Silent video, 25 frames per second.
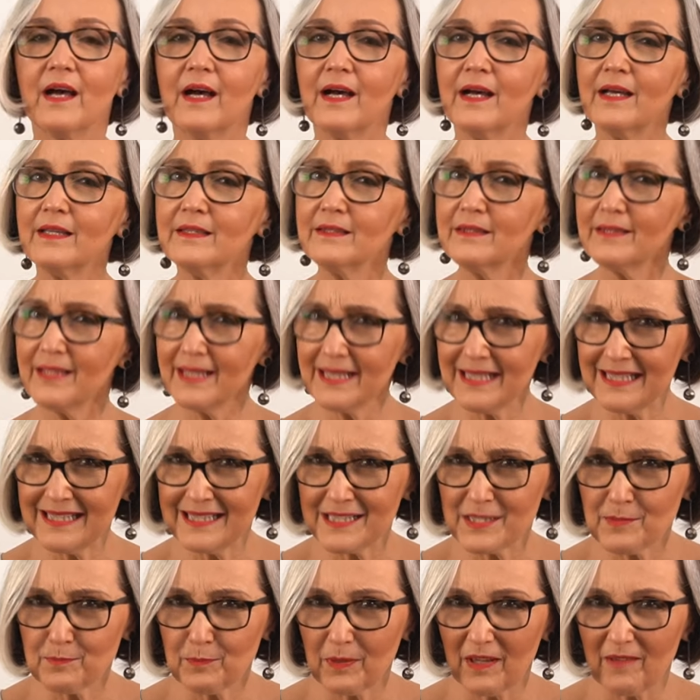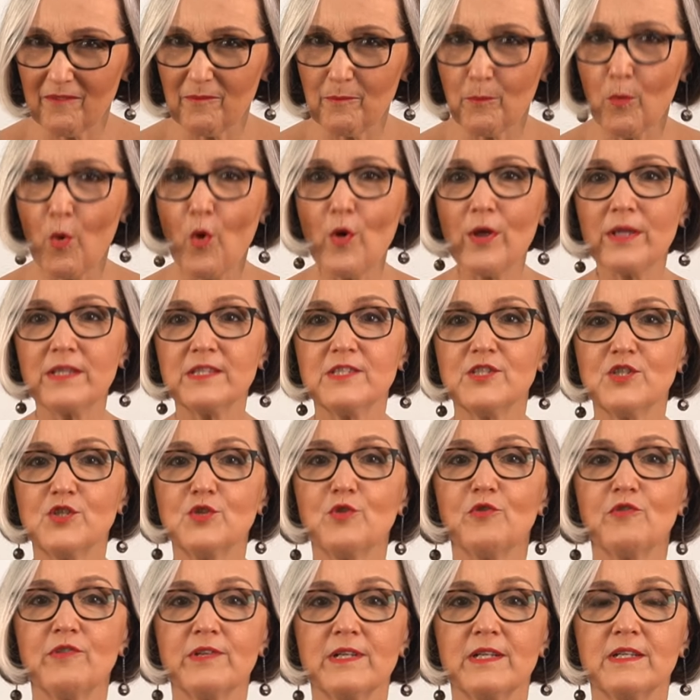Unlike his flamboyant
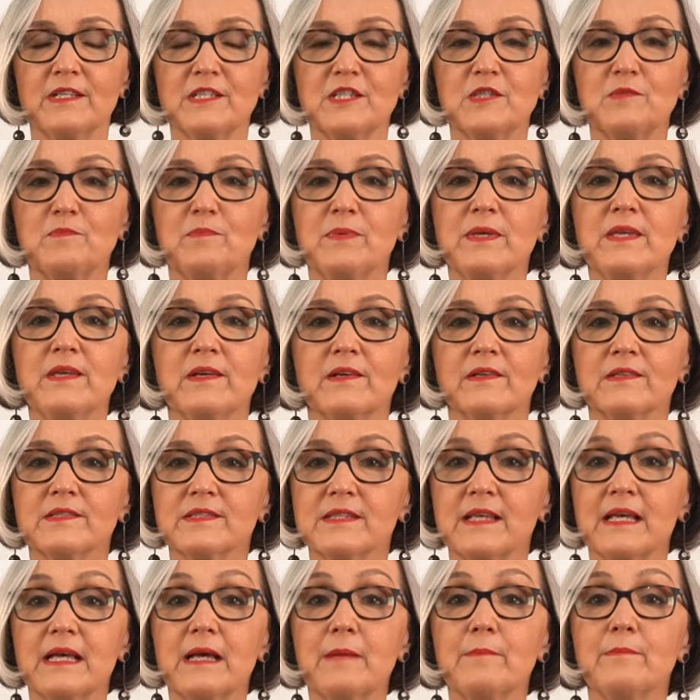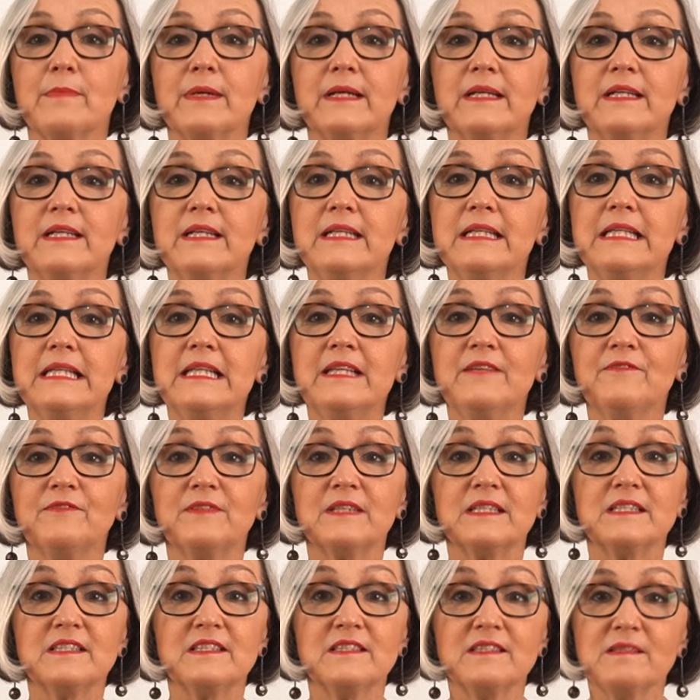surrealist peers, Magritte lived
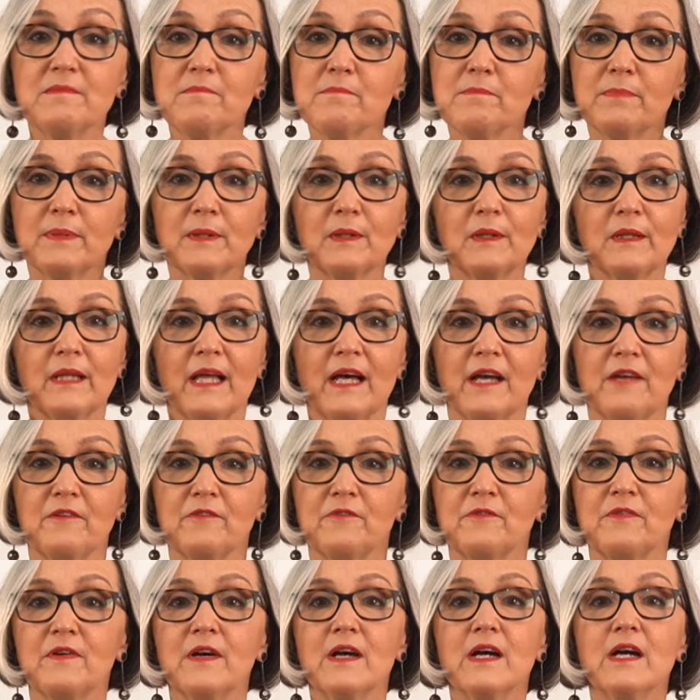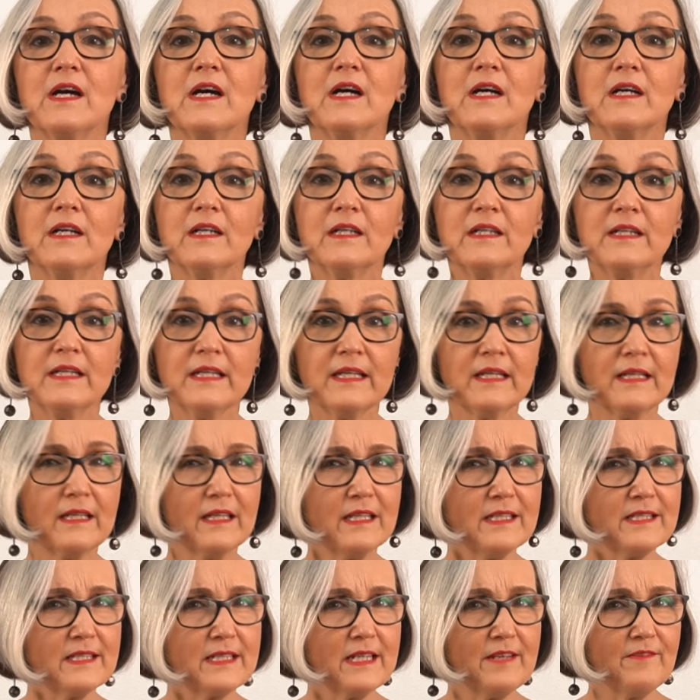a simple life, earning
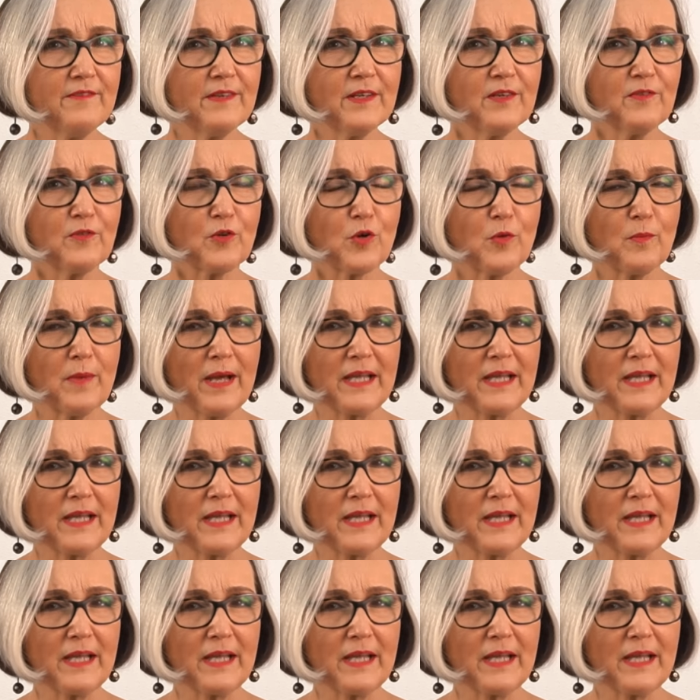his living from